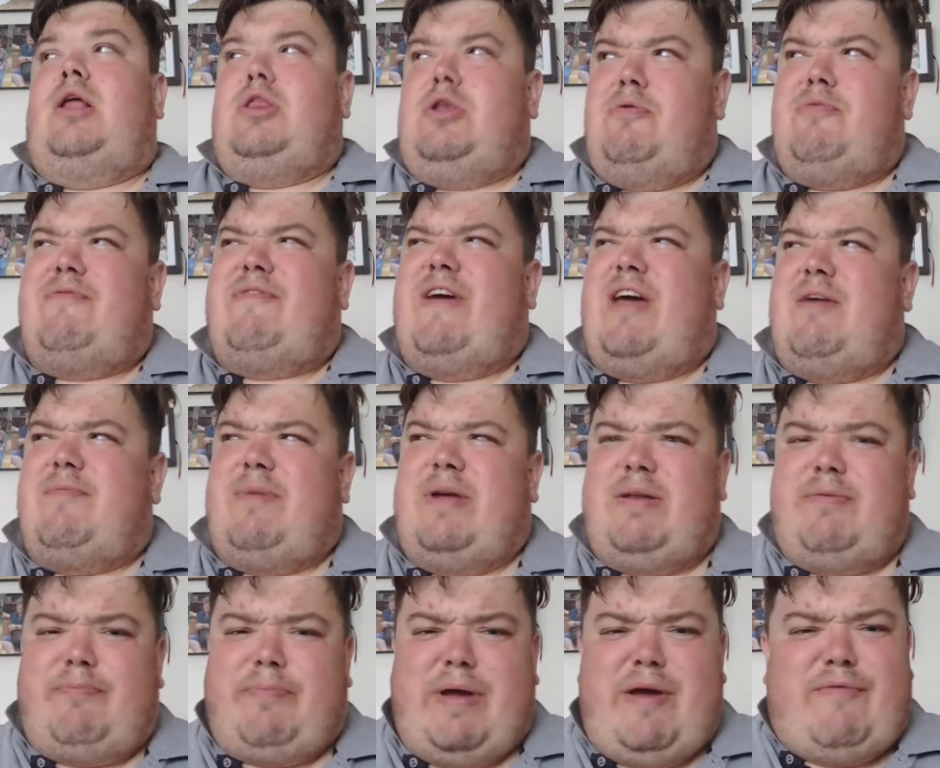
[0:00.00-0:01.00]
to be fair, it's
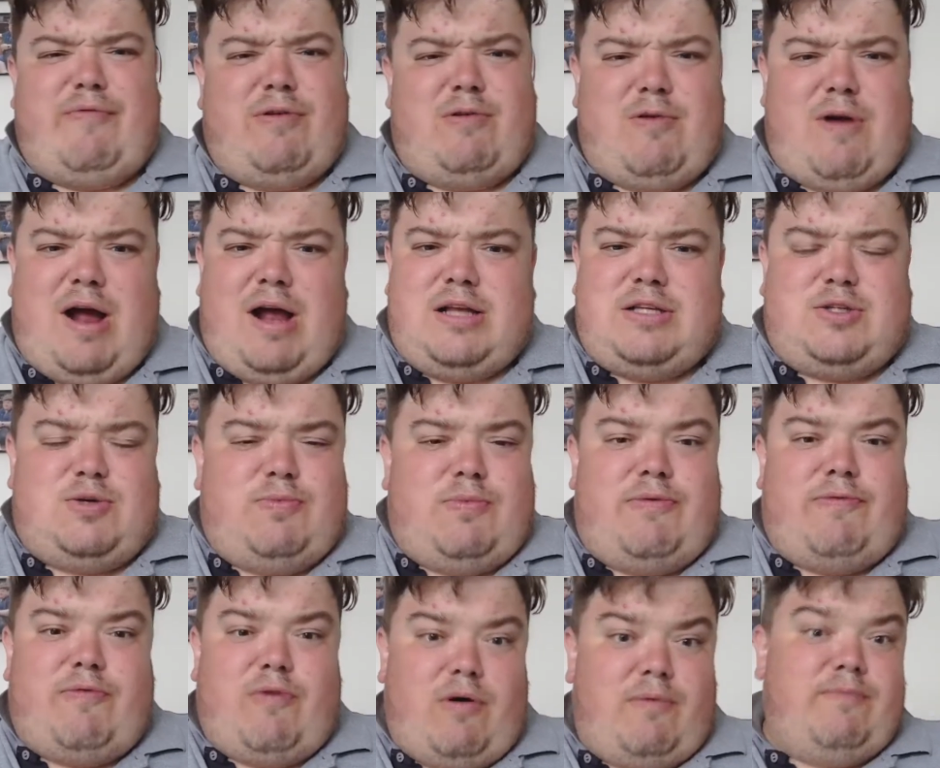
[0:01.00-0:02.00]
been a bit of a crack. Someone
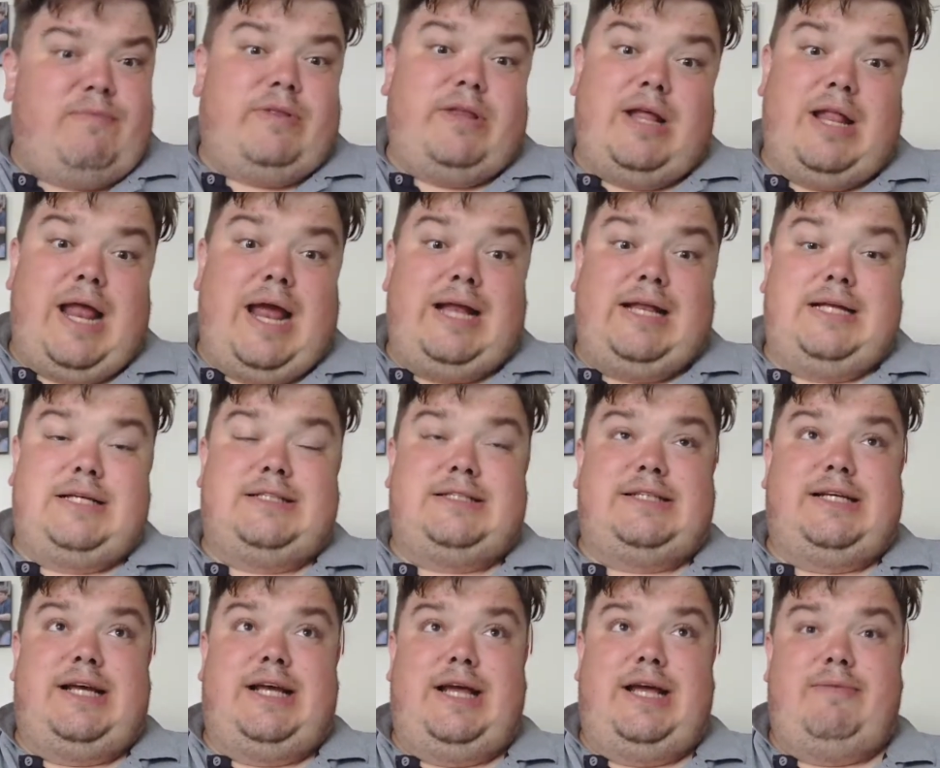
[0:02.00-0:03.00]
from the ladies
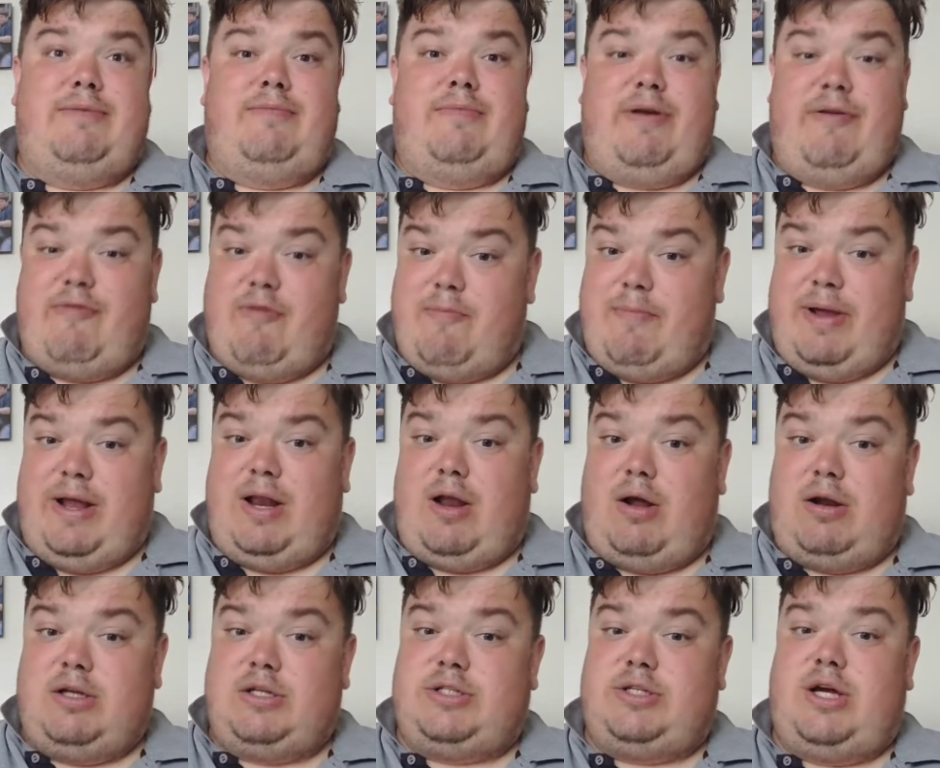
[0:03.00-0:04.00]
team, if I'm being
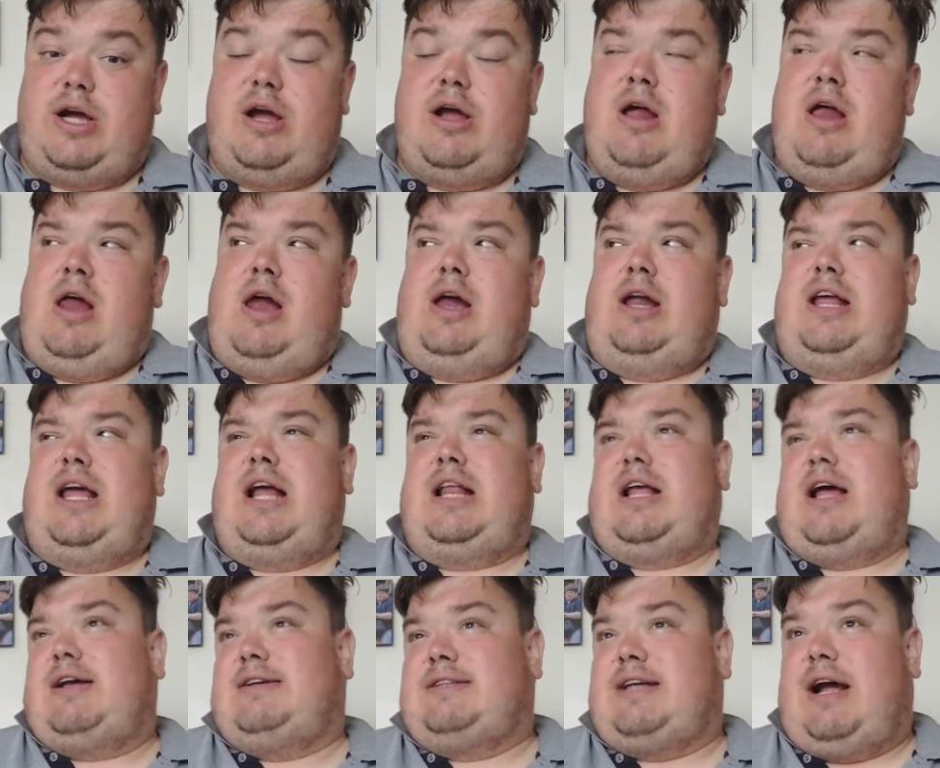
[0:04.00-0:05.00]
honest, yeah,
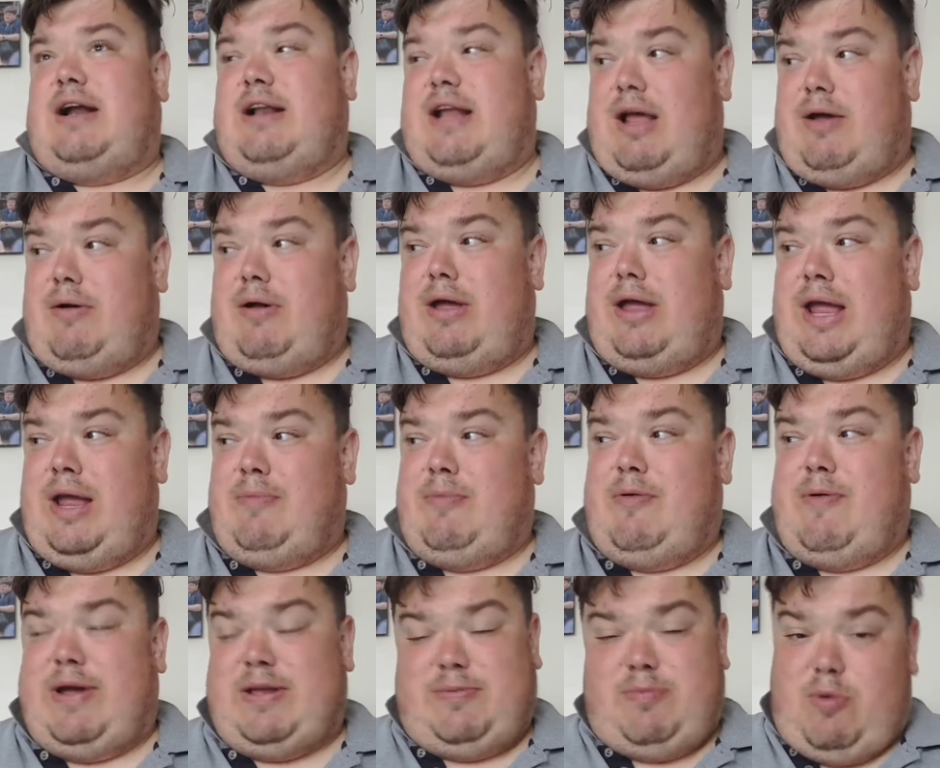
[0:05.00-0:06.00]
that's Amy
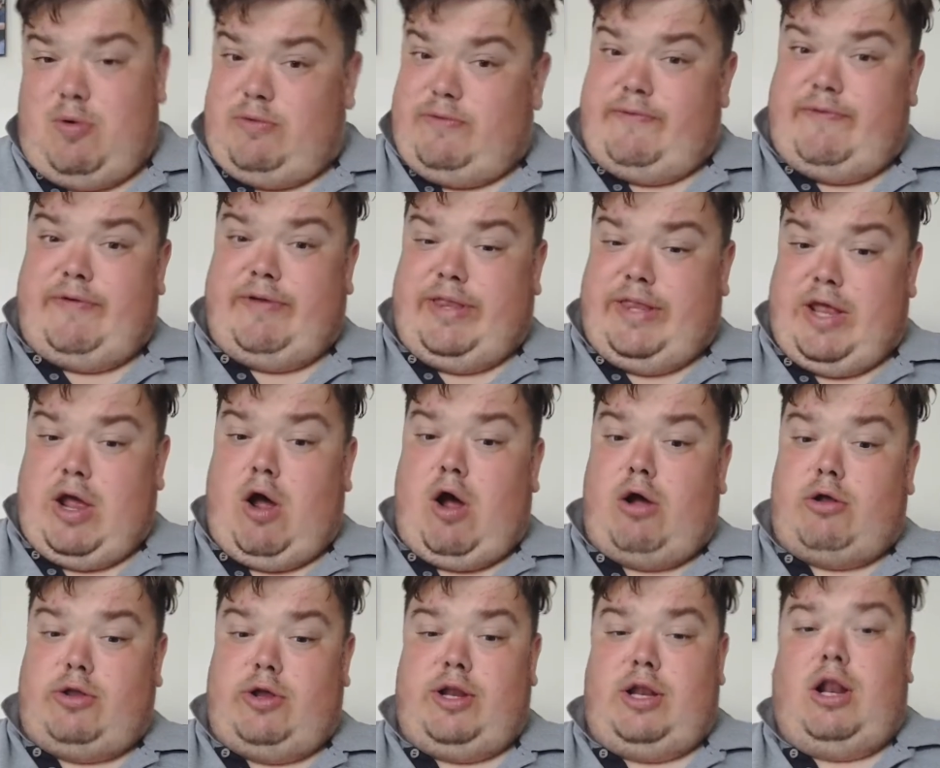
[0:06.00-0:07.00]
Westbrook. They
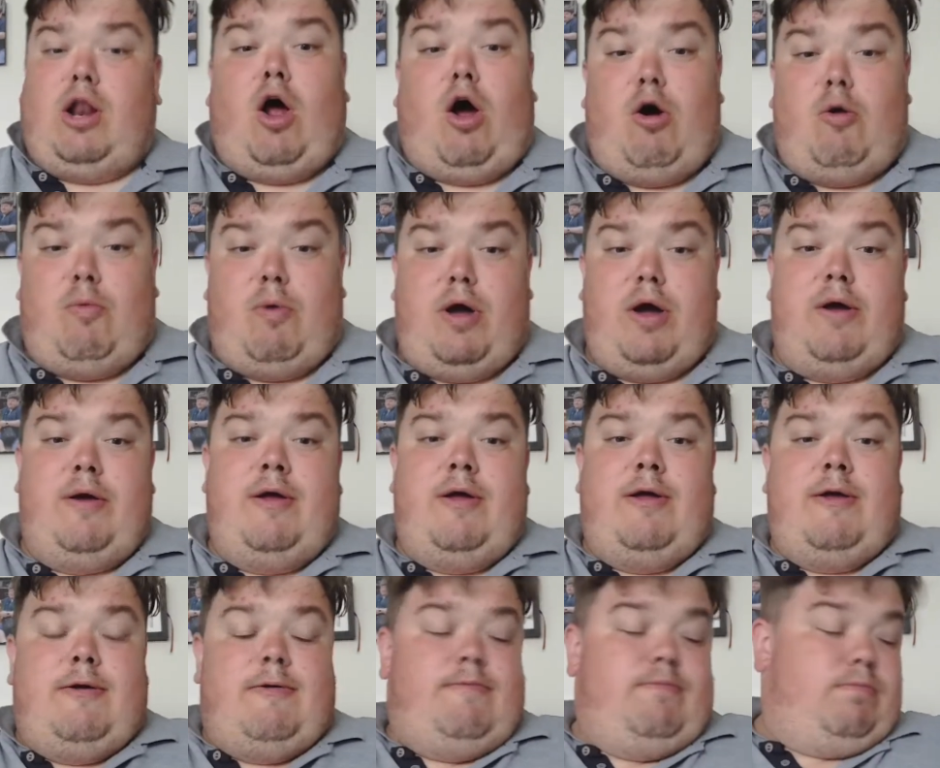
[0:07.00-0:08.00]
are doing a lot of work
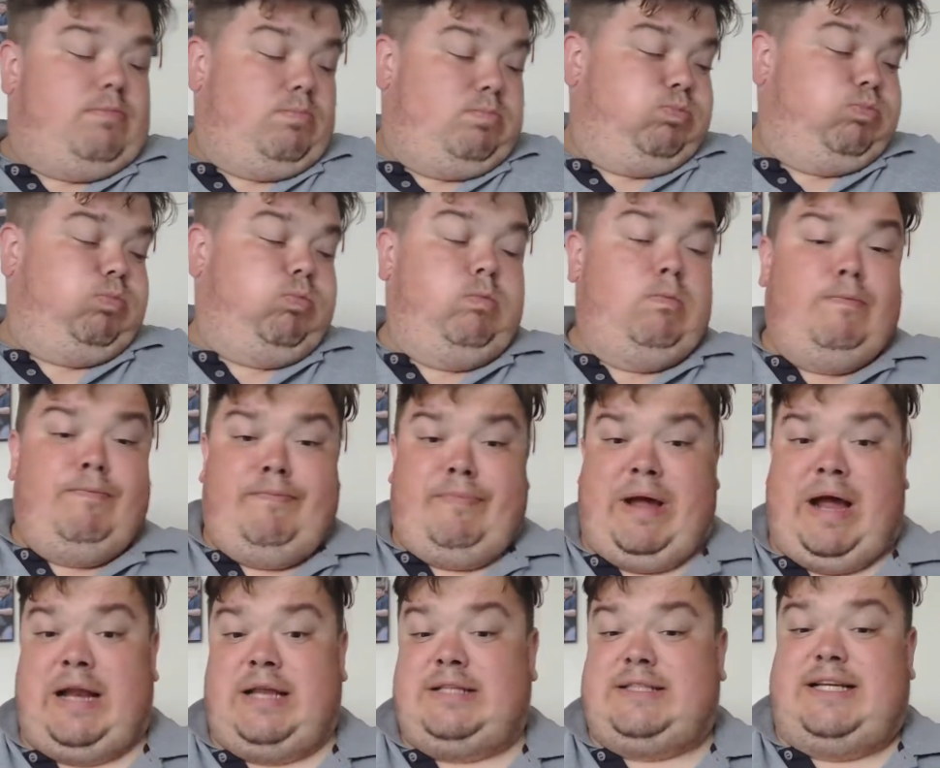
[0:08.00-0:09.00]

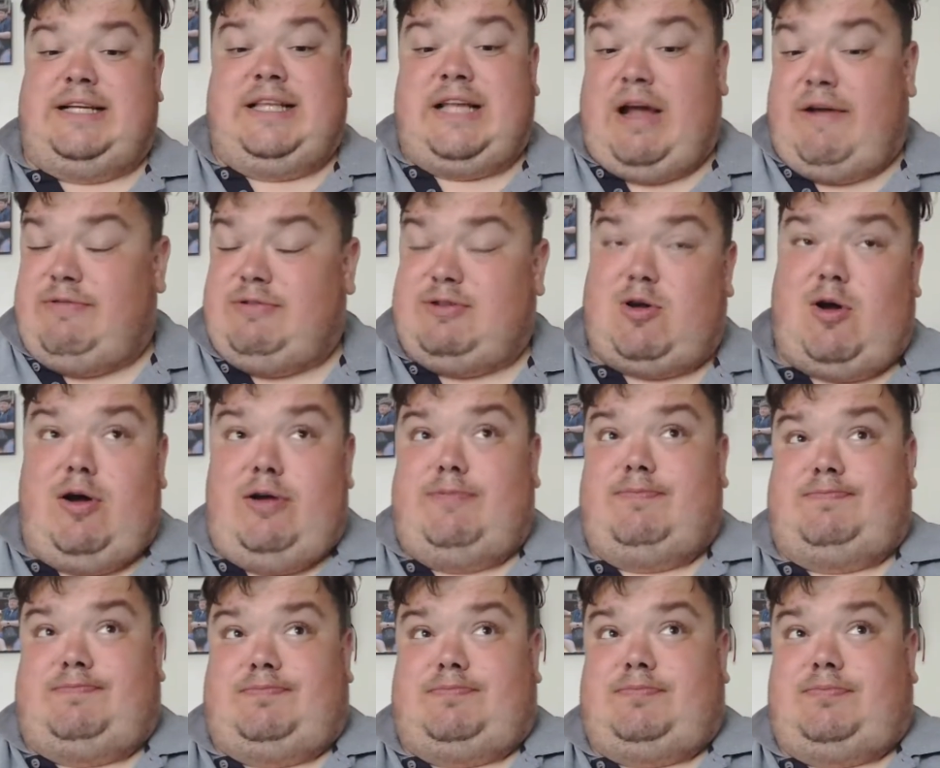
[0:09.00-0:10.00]
managing that sort of
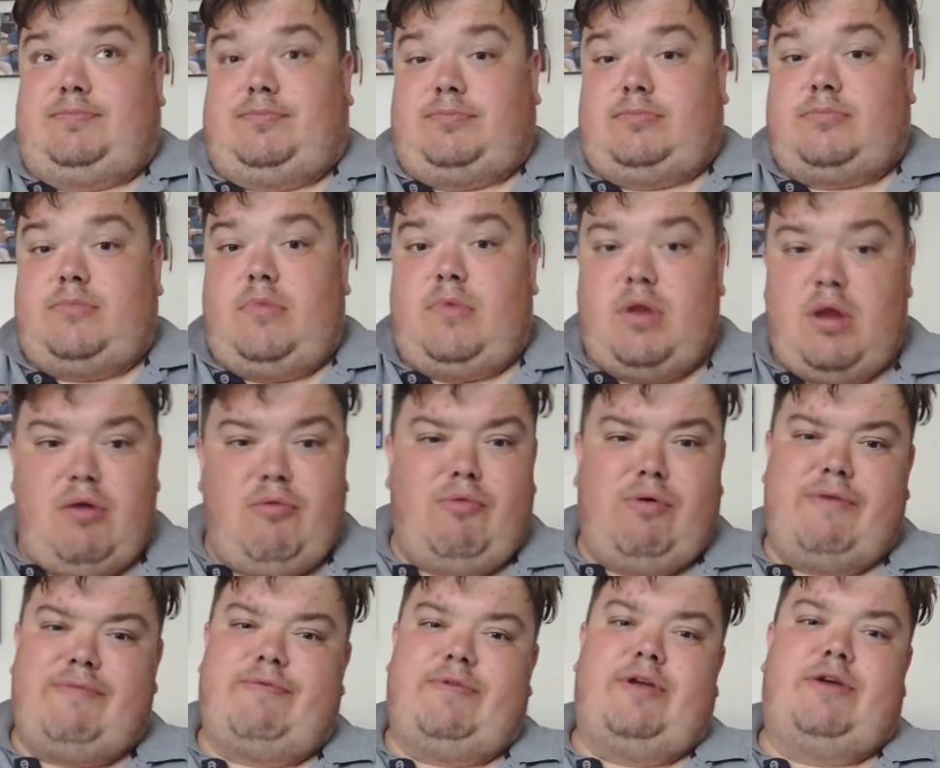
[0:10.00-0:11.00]

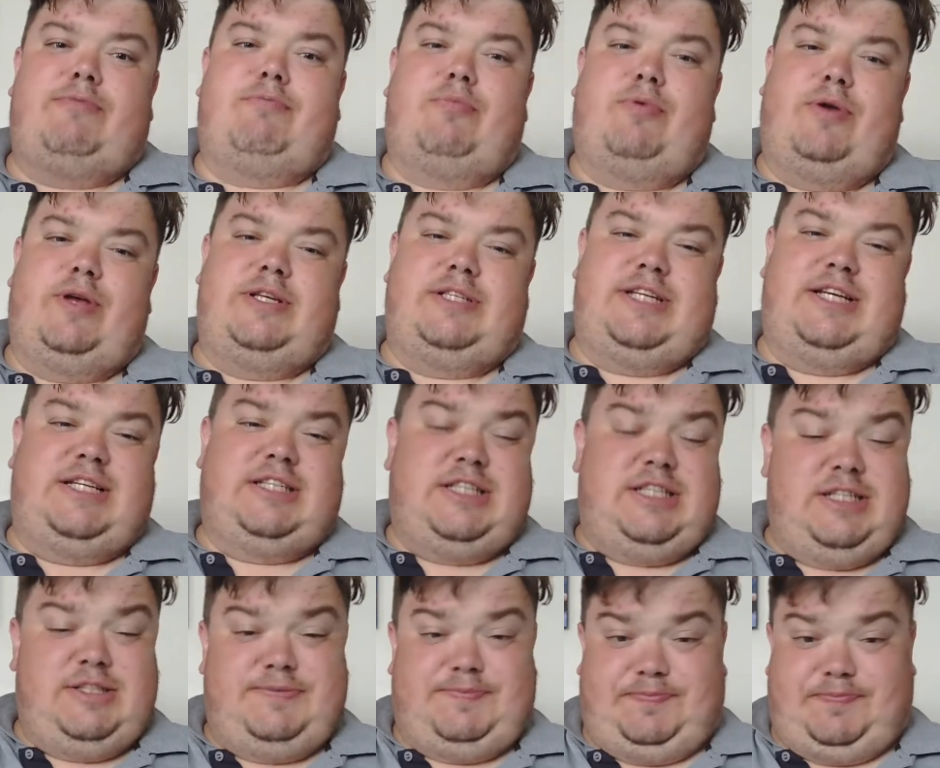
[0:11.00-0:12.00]
with the
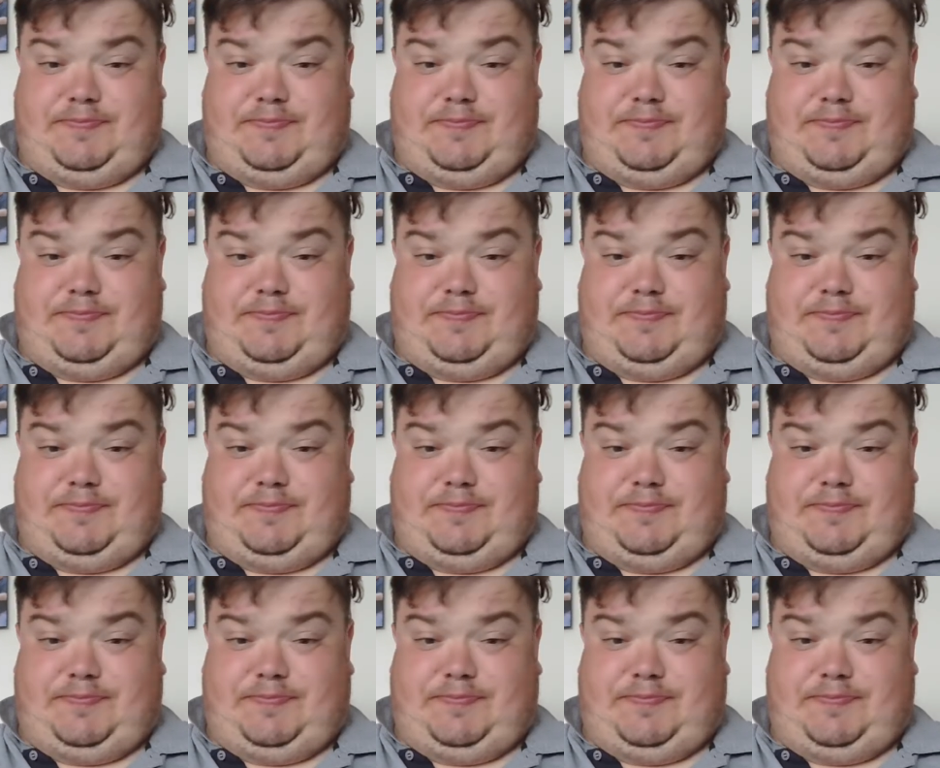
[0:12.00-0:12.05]
pre-season